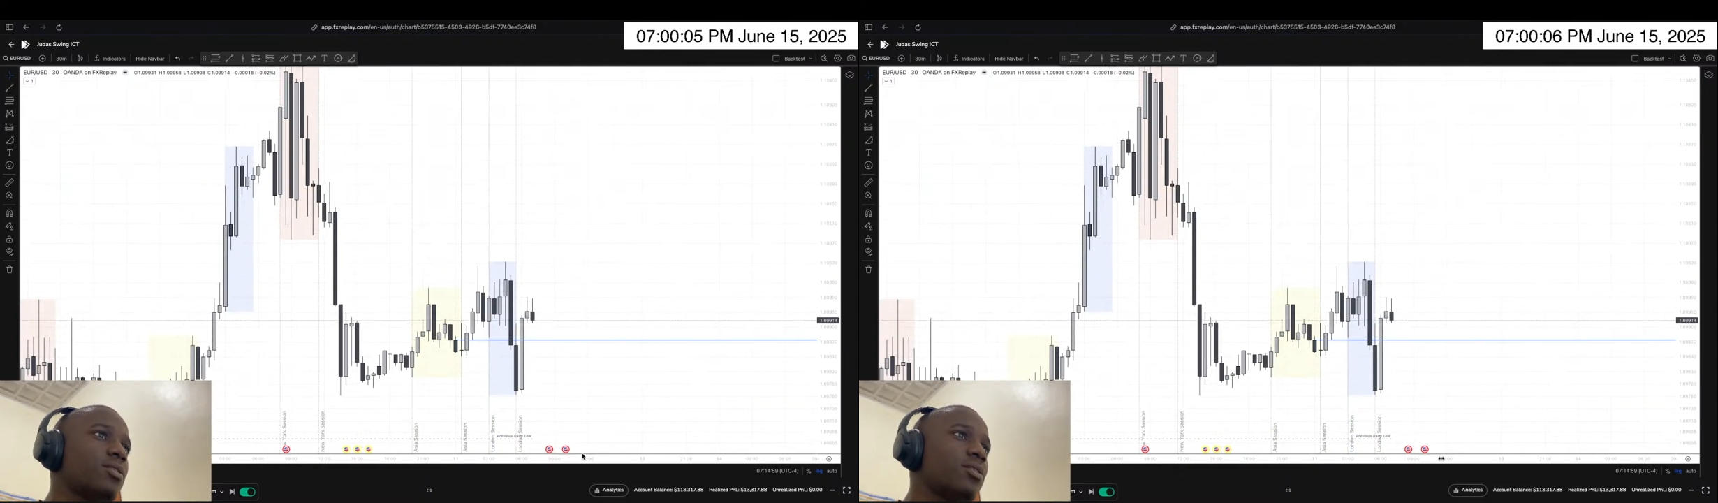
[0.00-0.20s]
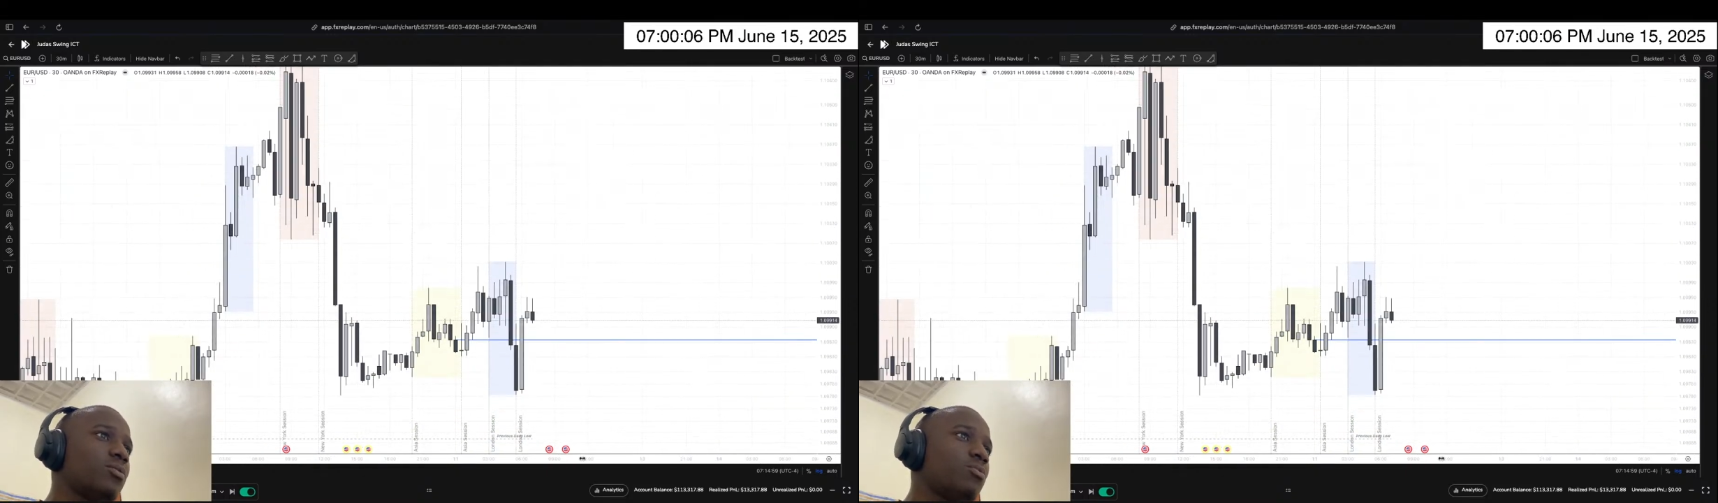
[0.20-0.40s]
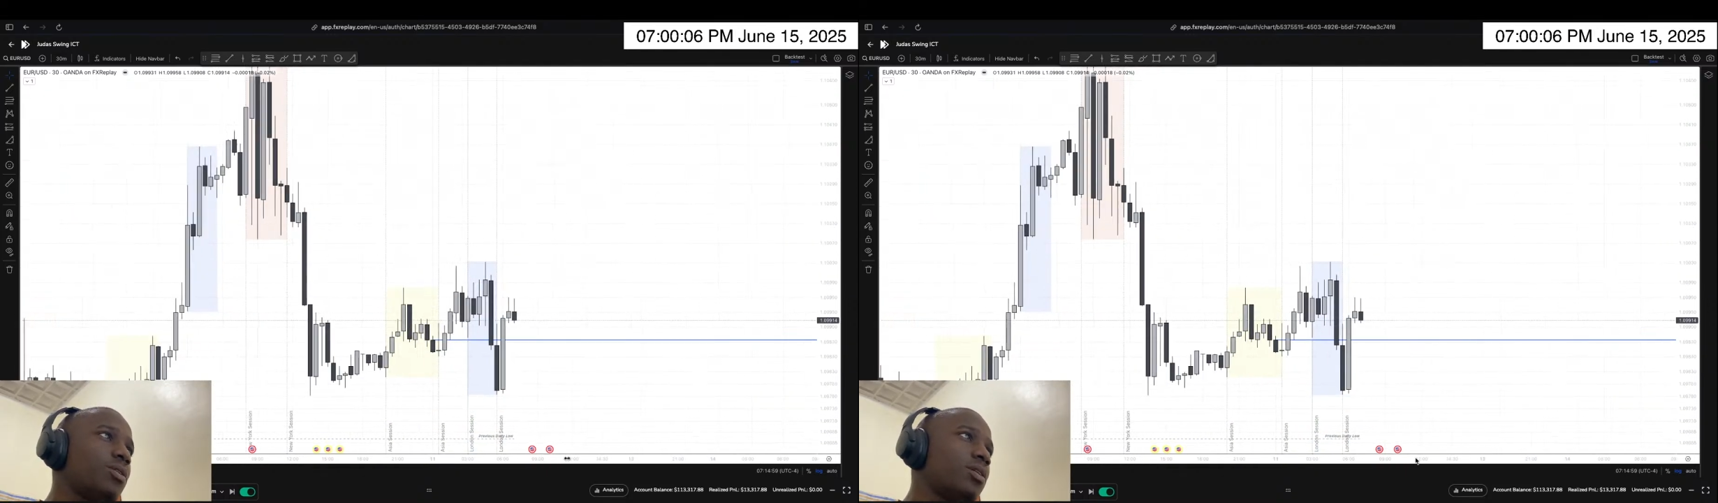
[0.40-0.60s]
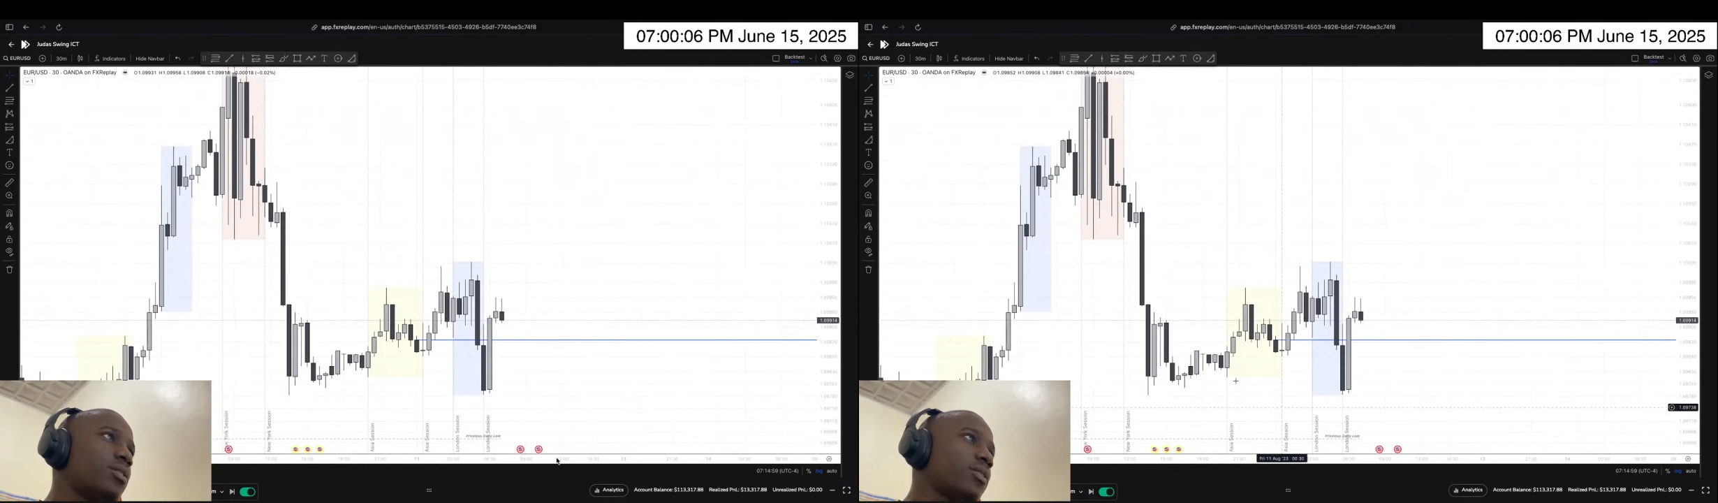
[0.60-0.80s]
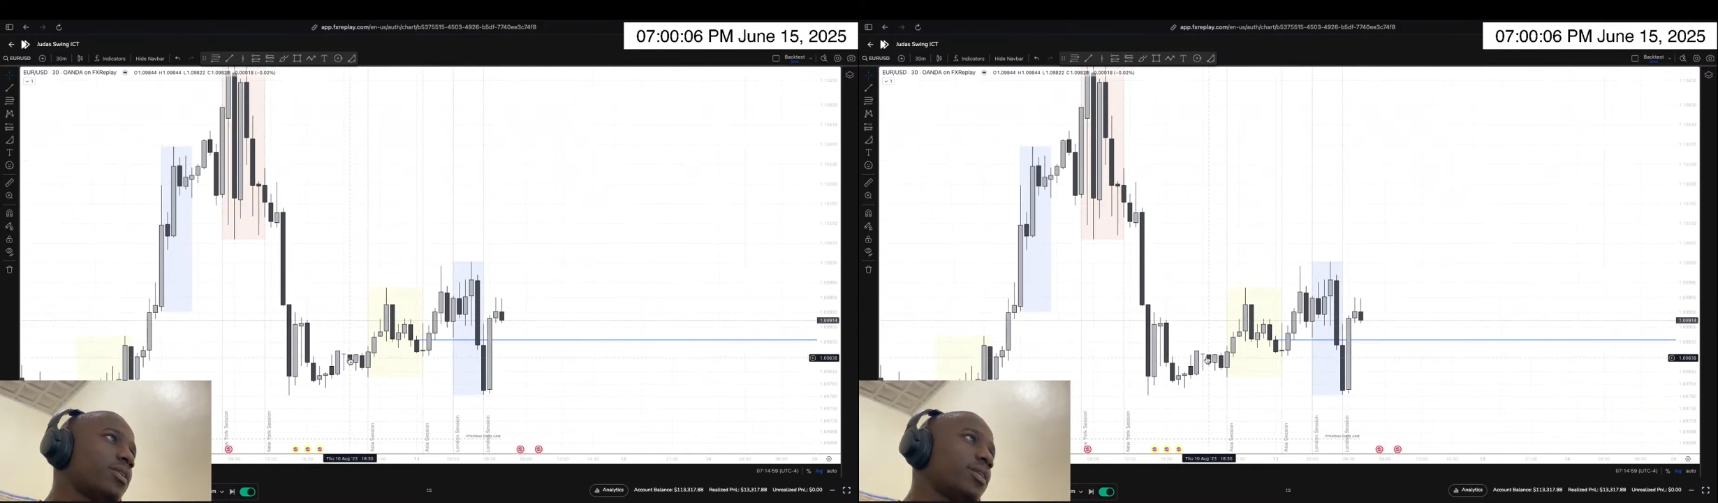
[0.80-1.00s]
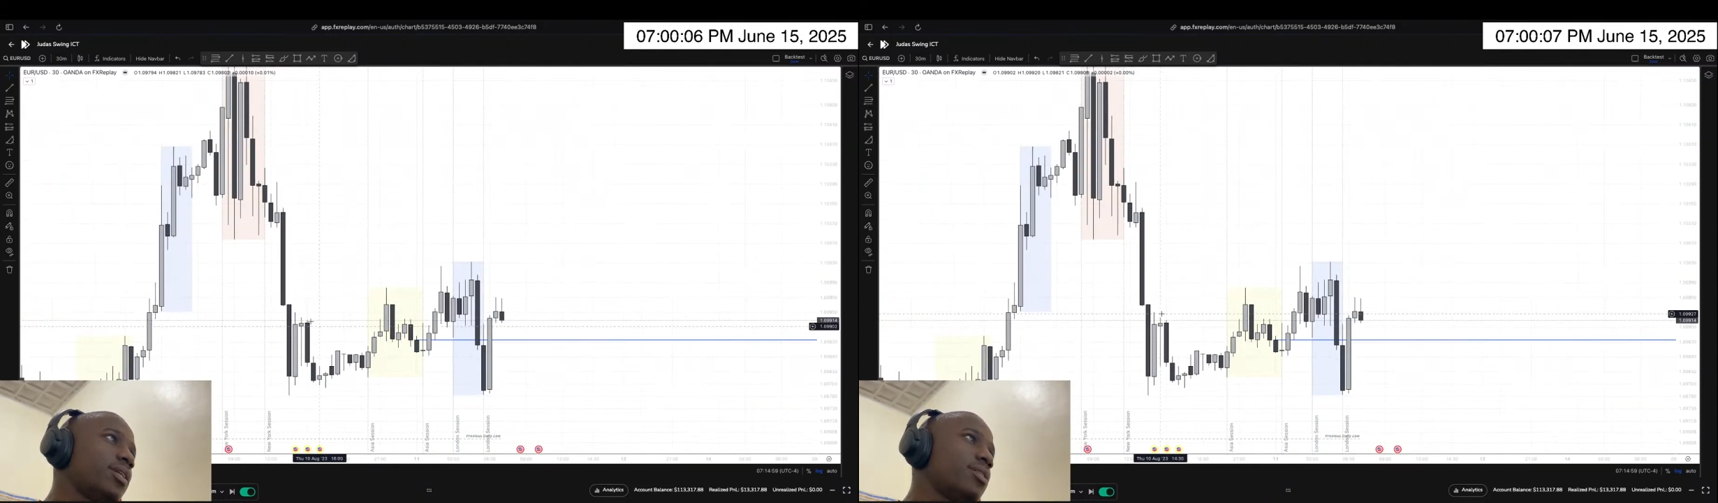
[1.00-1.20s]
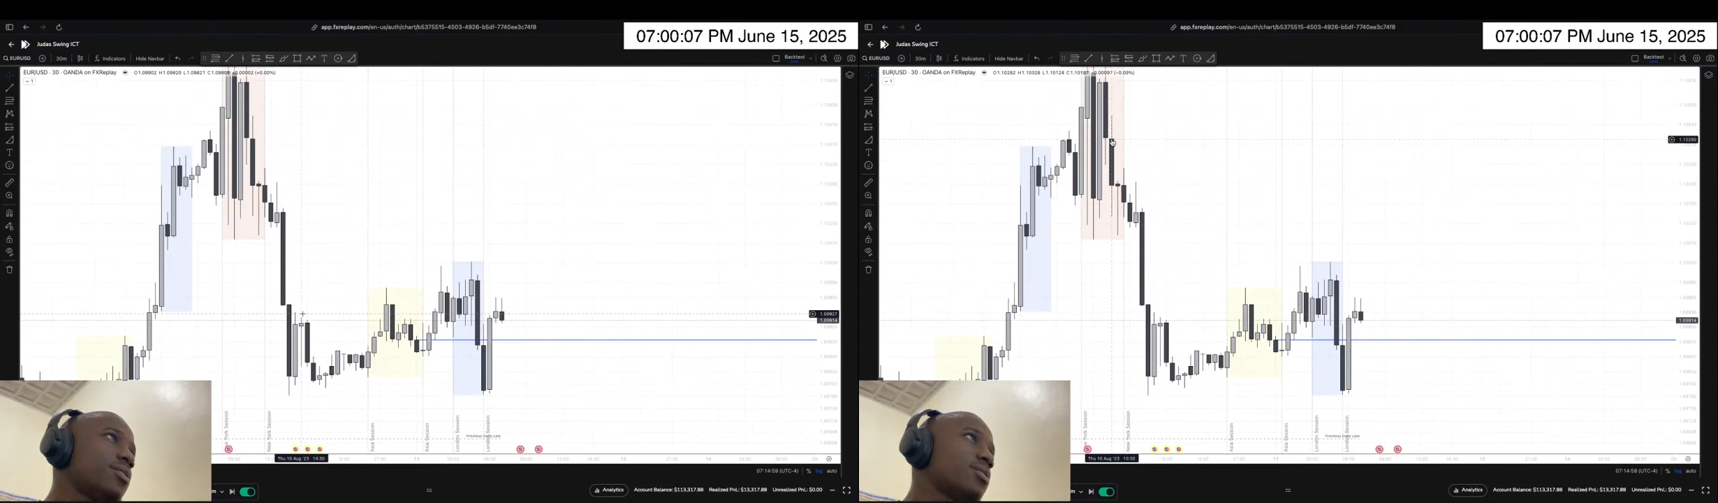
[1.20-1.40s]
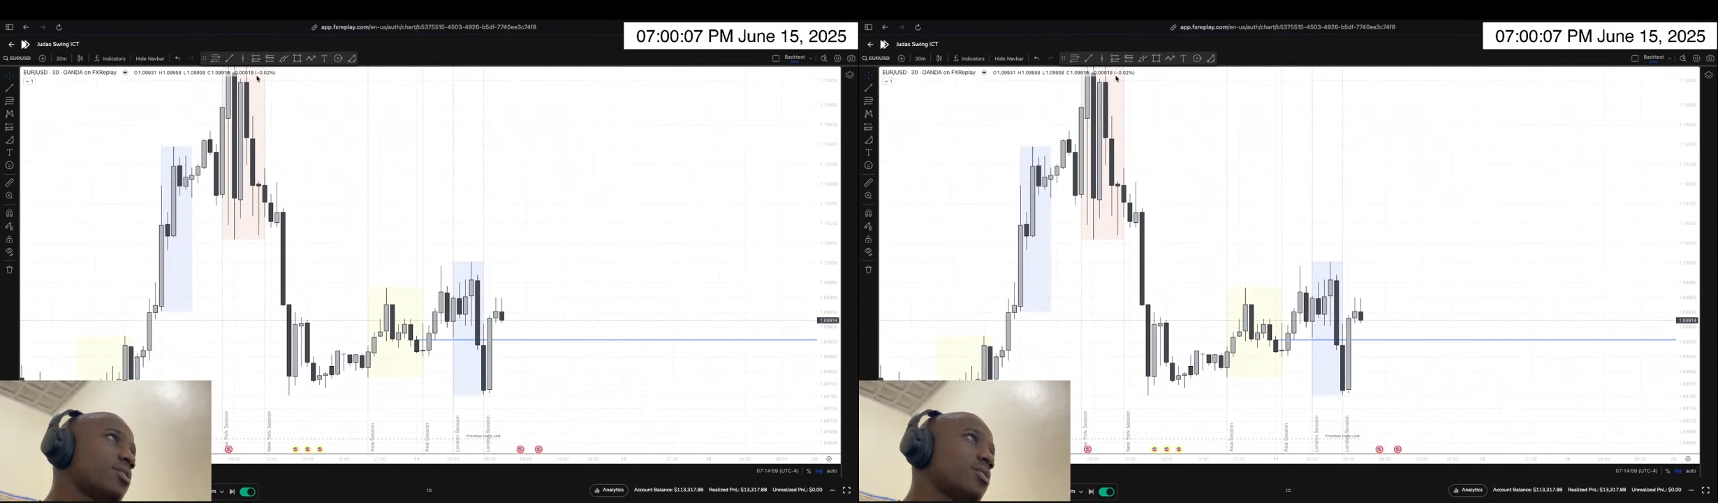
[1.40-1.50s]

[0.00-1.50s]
that we are currently in this